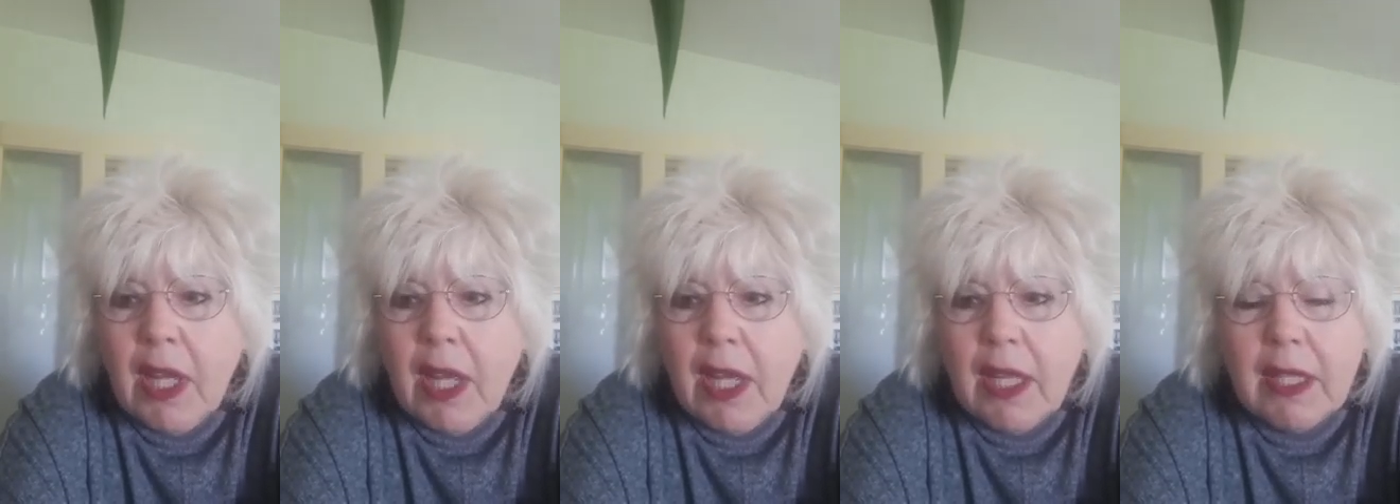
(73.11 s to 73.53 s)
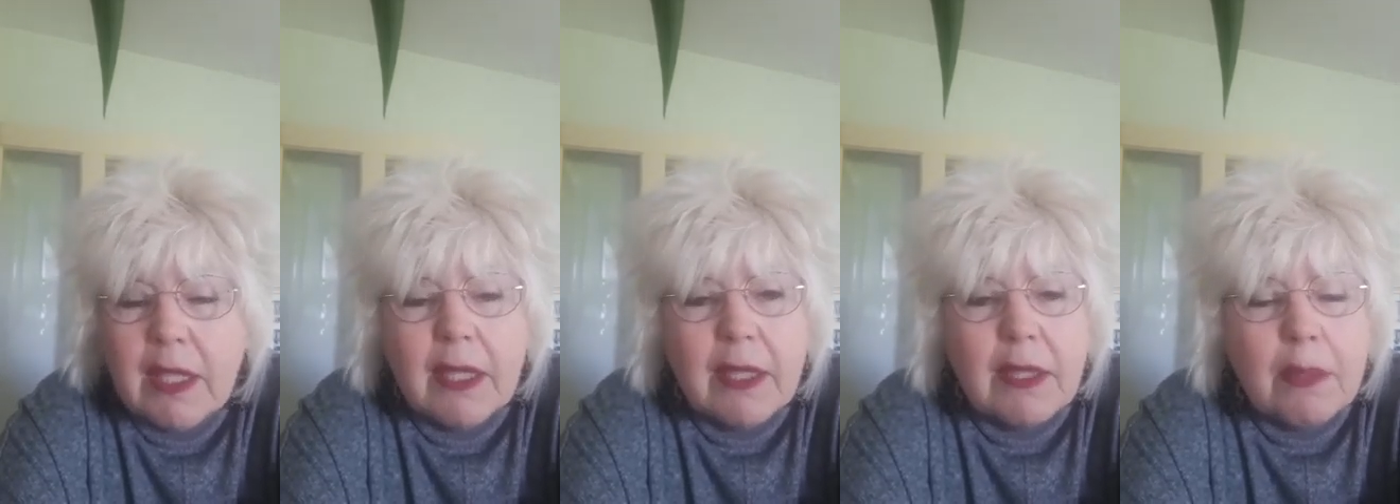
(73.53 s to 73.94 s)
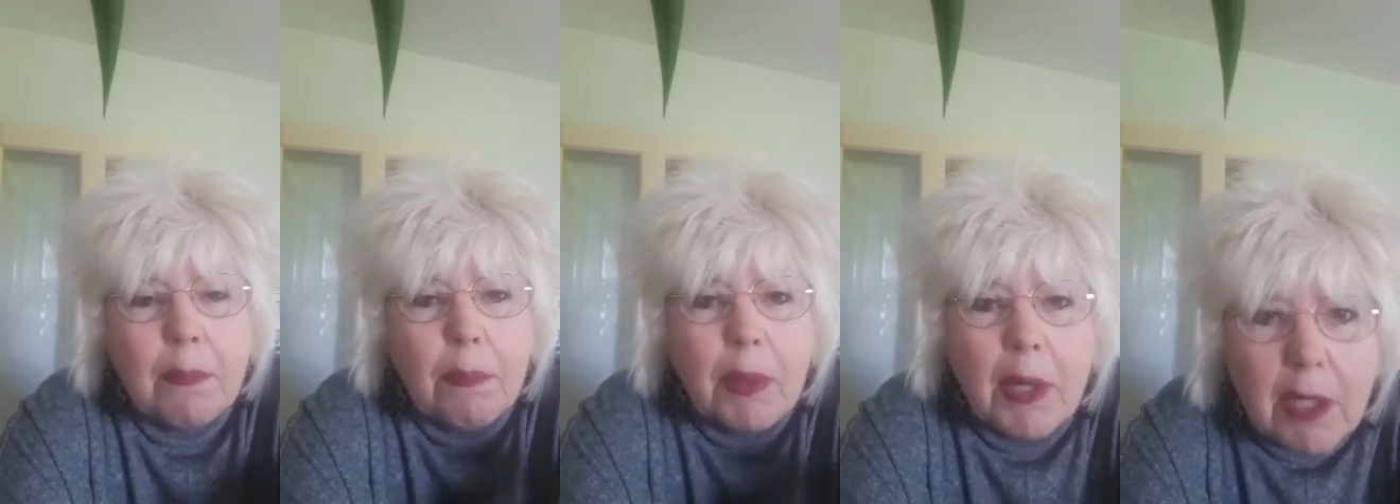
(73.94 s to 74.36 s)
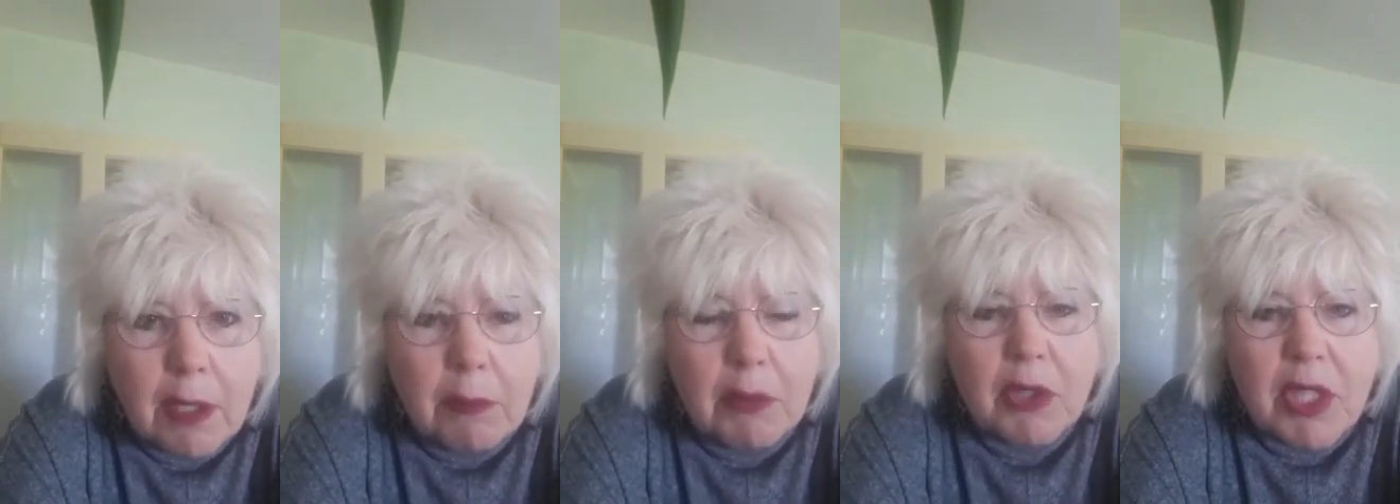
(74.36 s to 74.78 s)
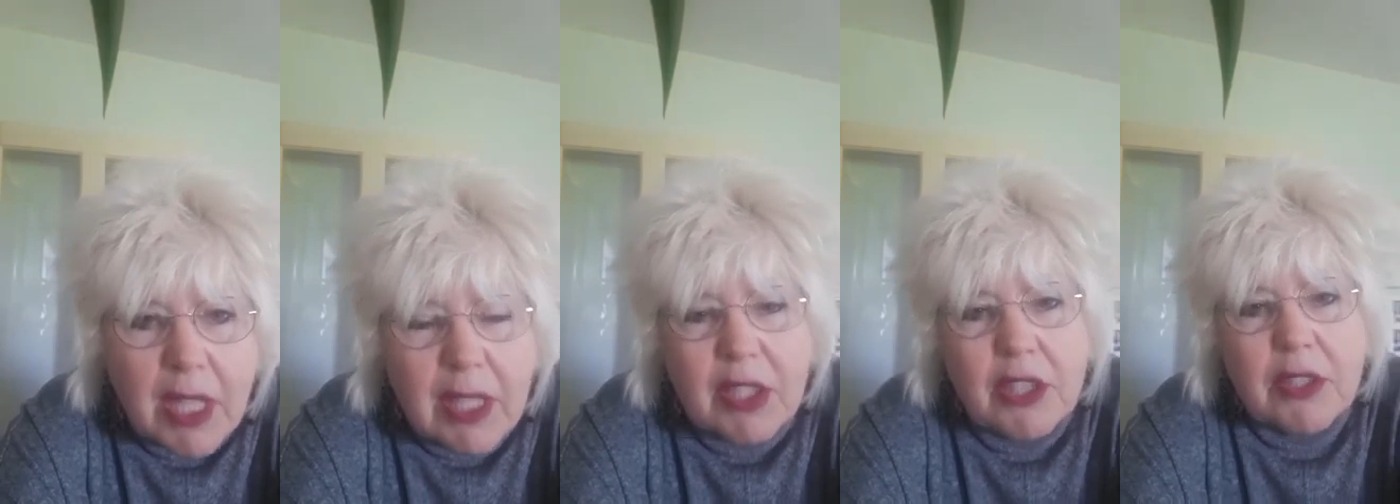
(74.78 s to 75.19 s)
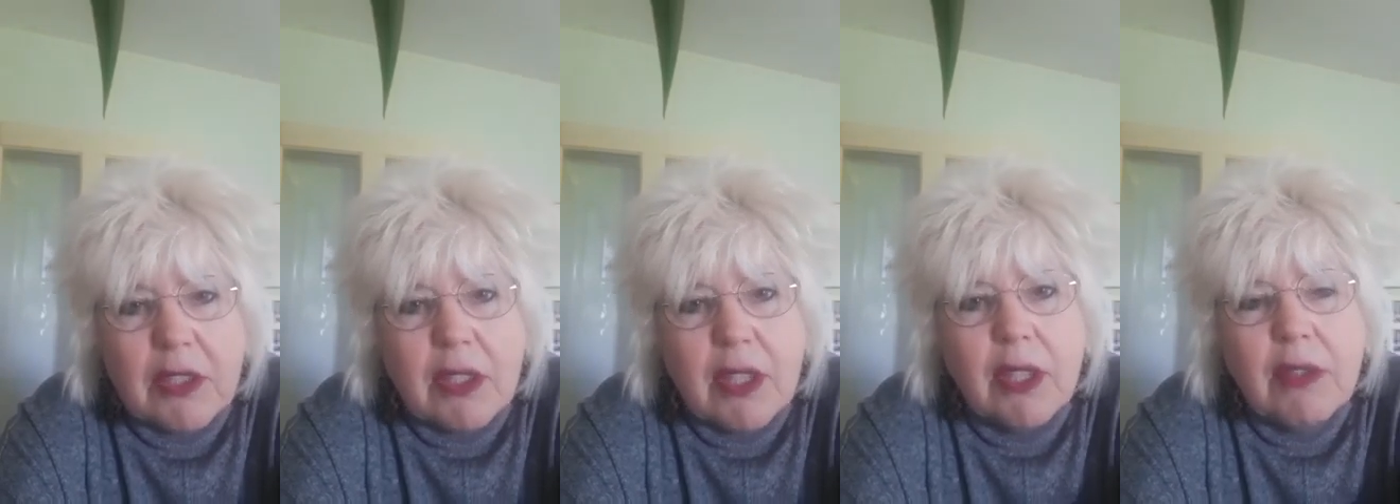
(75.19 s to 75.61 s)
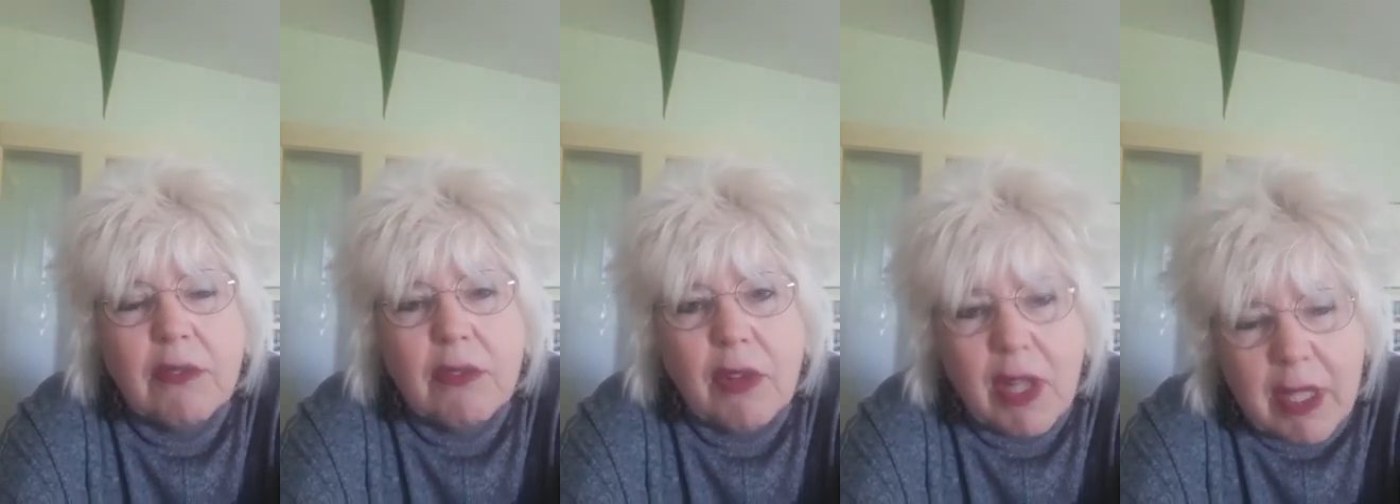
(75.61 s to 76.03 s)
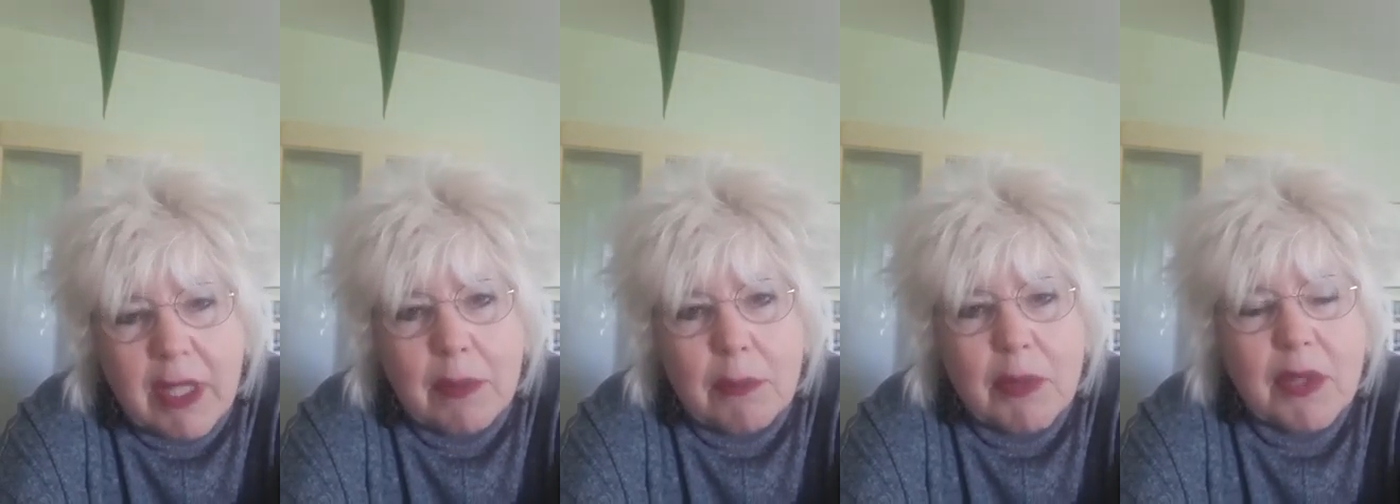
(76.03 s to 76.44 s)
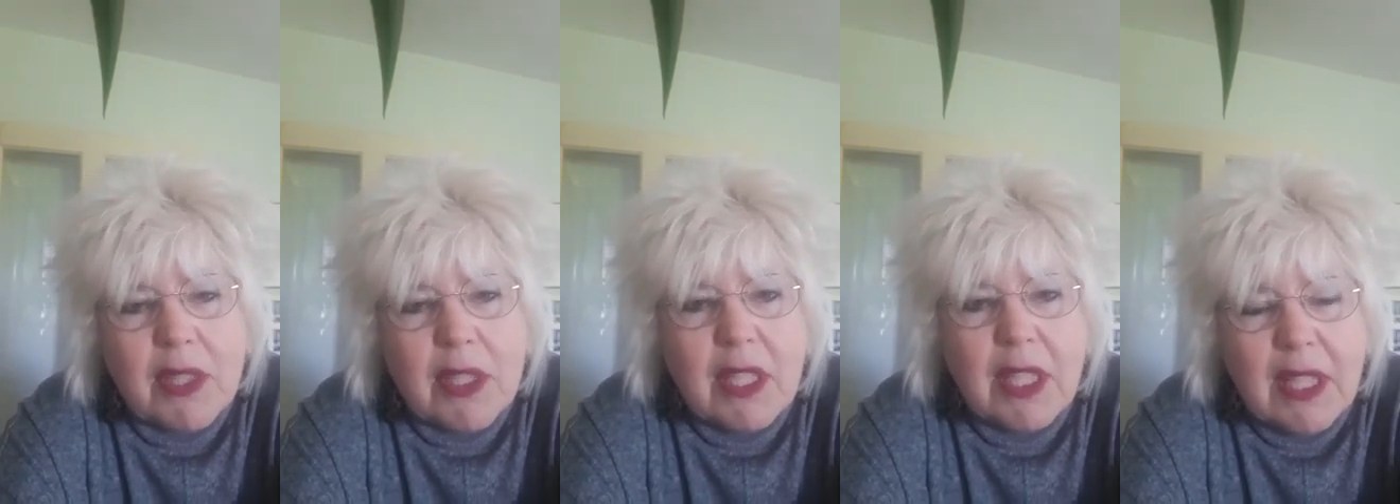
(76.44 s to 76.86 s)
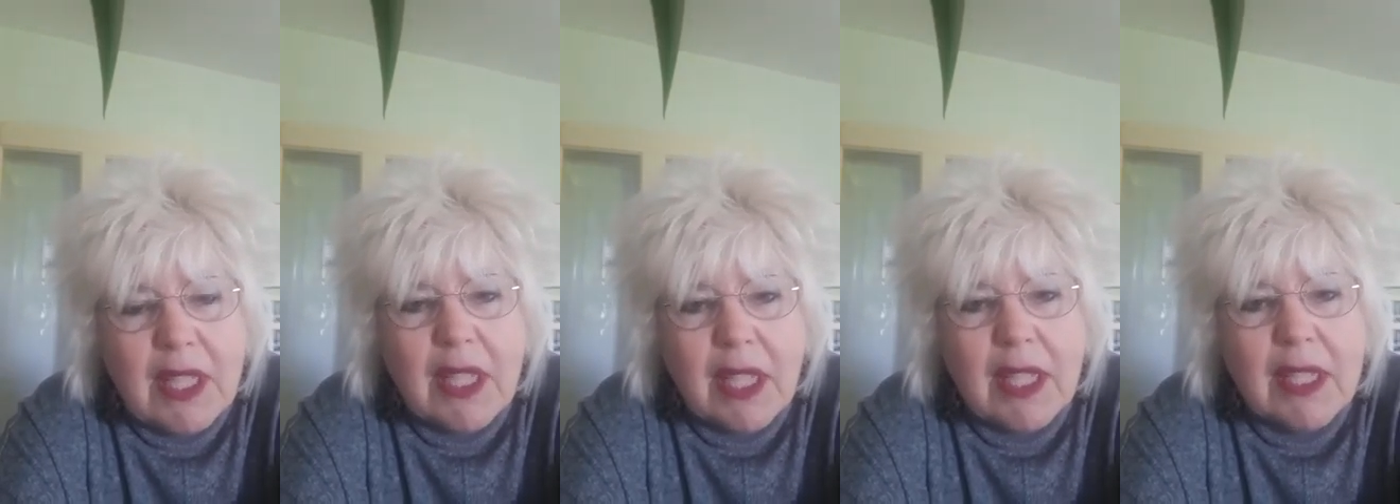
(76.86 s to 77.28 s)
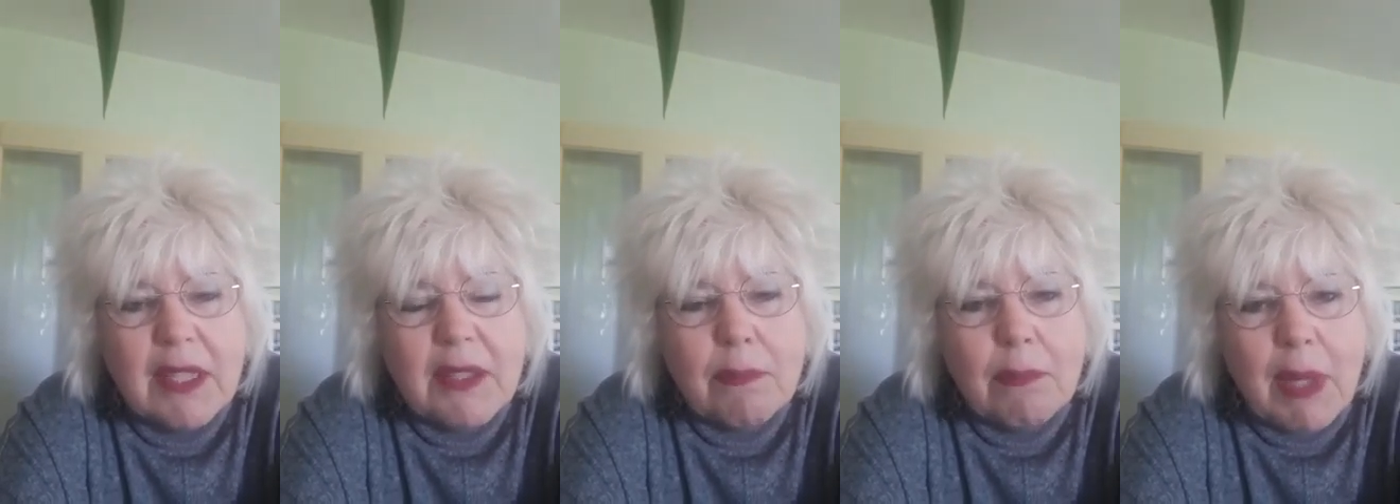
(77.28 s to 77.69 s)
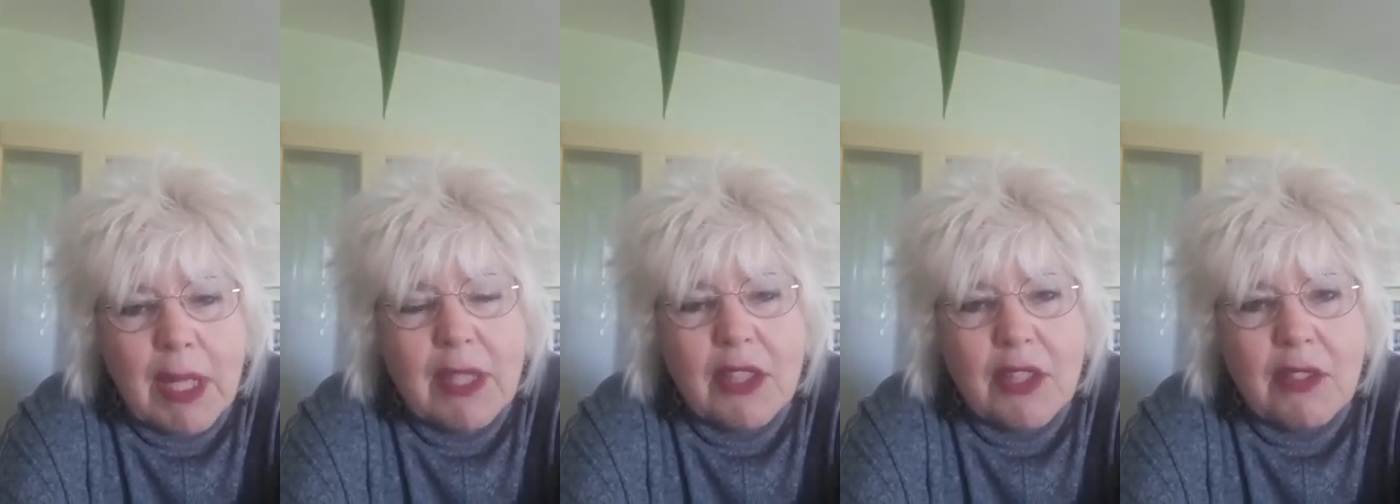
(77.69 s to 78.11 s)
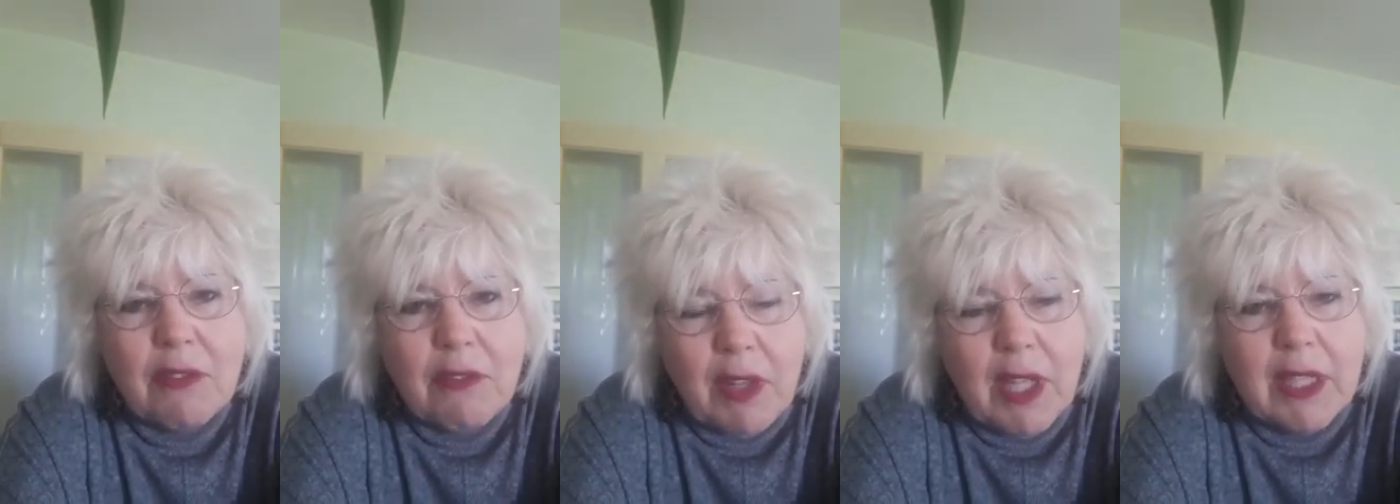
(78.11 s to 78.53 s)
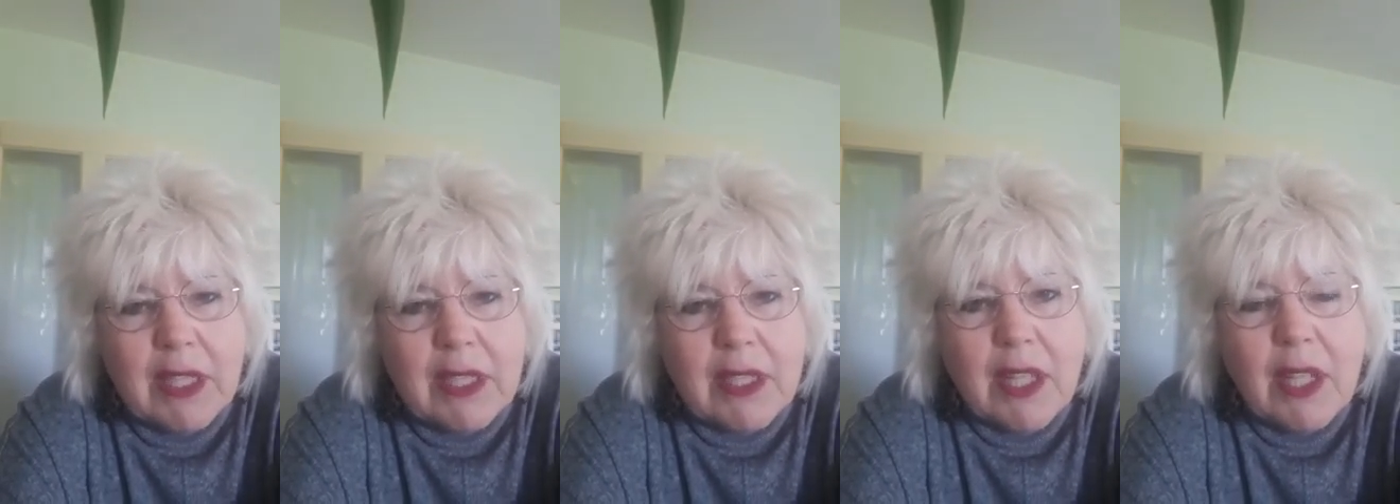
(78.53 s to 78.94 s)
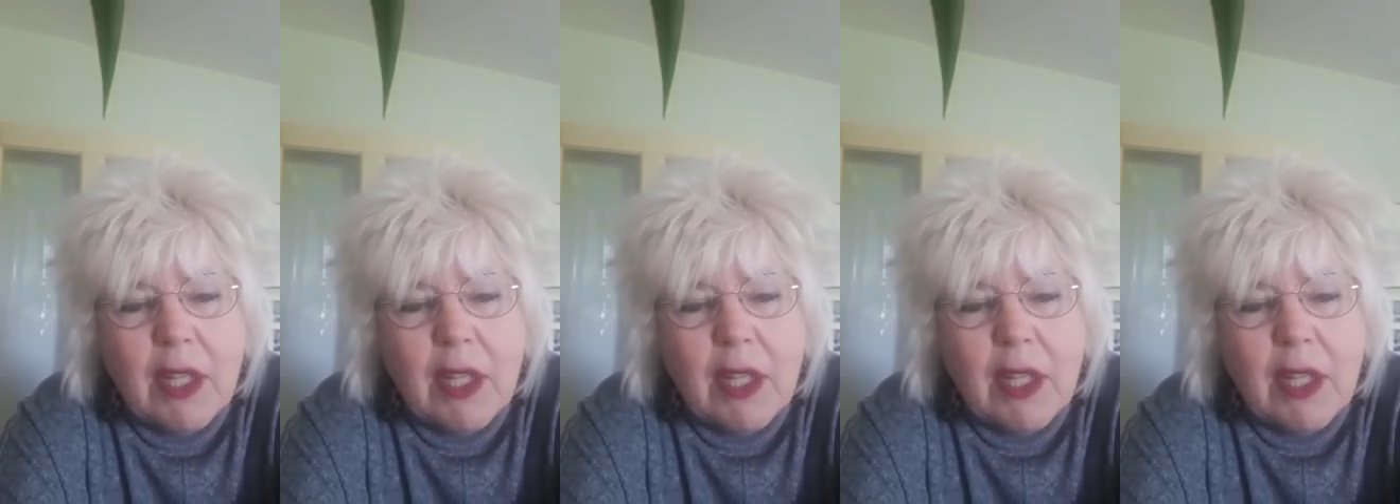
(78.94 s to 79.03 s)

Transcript: the permutation of rhymes that he has managed to find